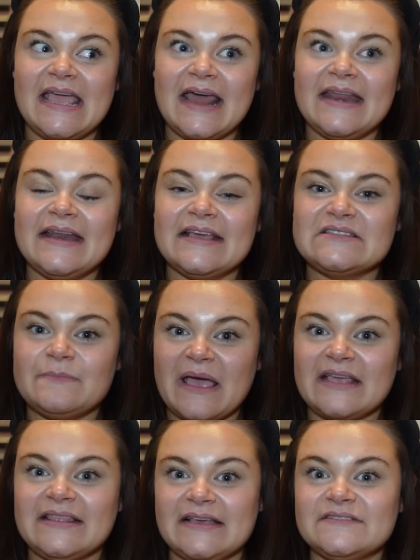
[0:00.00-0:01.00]
I didn't
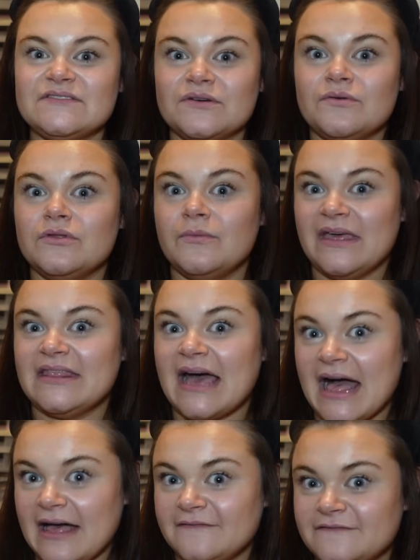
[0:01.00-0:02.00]
expect things to go the way they
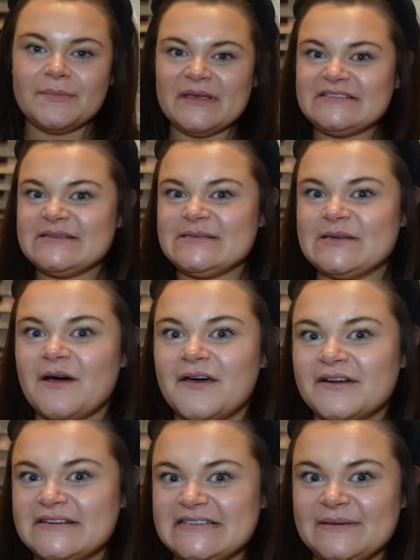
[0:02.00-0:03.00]
have. The business
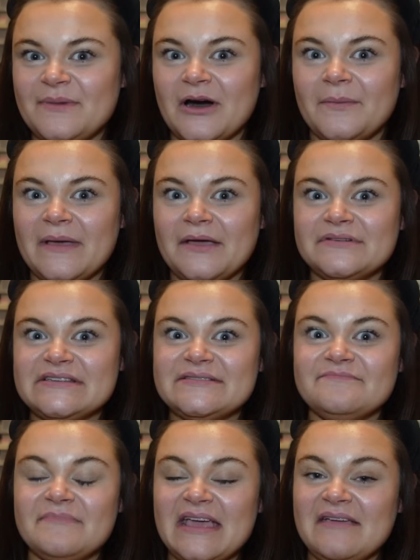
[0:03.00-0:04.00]
started on Depop. It was
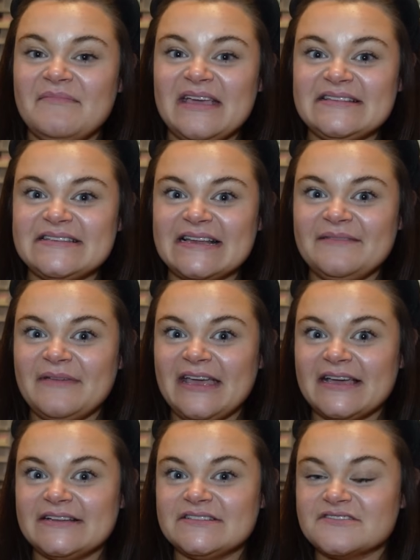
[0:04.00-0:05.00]
me basically
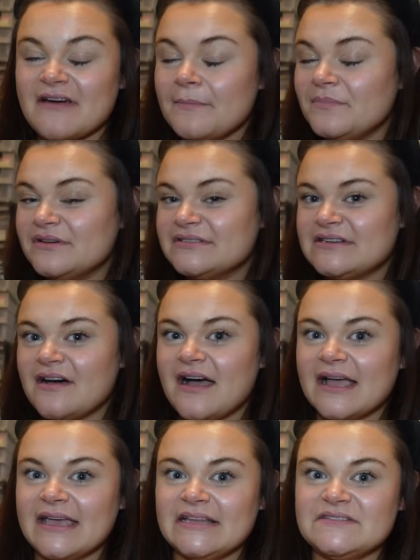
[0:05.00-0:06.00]
making scrapbook
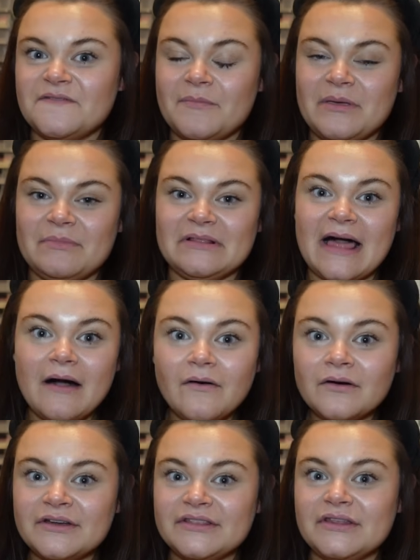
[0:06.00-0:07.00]
starter kits for people that
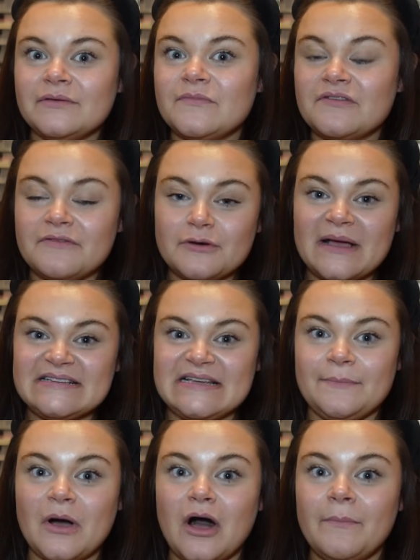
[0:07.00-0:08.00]
ordered them through my
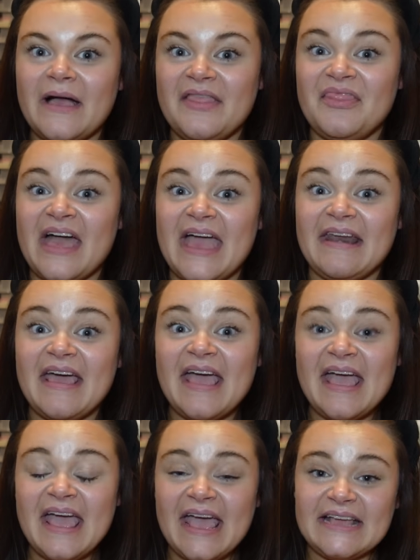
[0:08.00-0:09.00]
Depop, and then
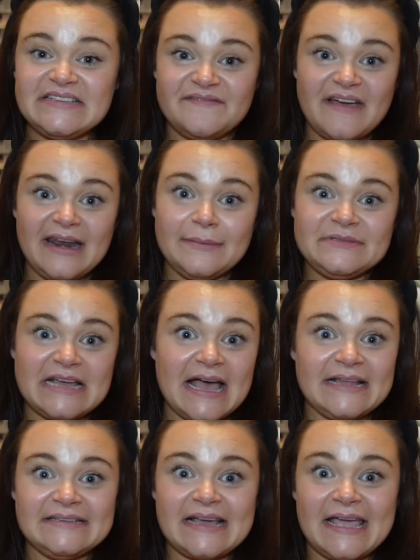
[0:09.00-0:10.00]
it developed
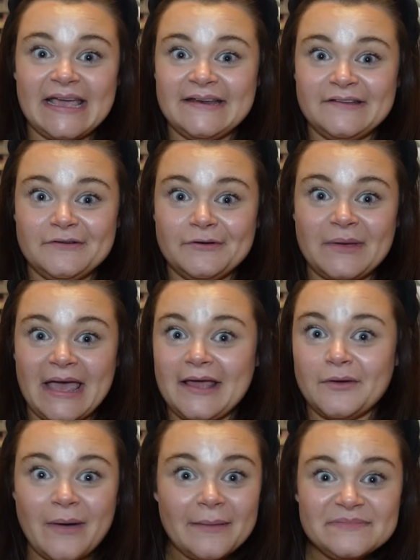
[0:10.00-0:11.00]
and I ended up
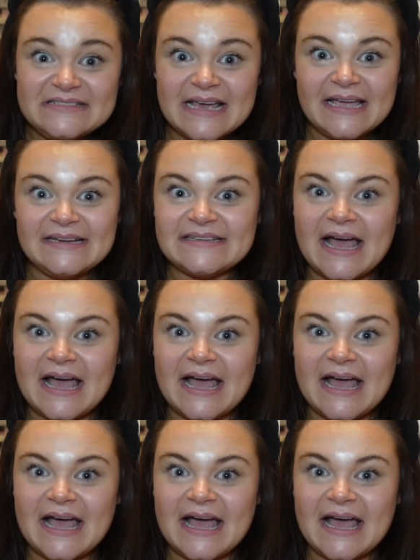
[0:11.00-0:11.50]
getting a website.